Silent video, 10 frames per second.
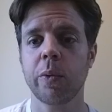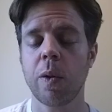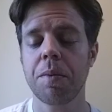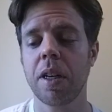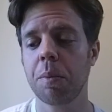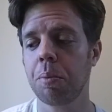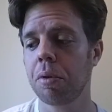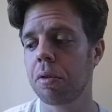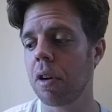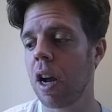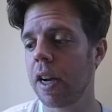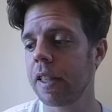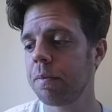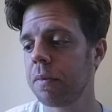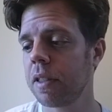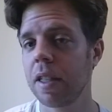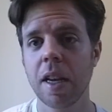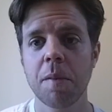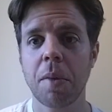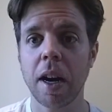women are primed
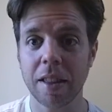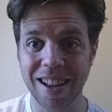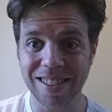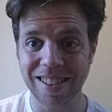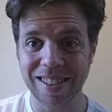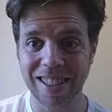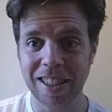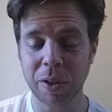biologically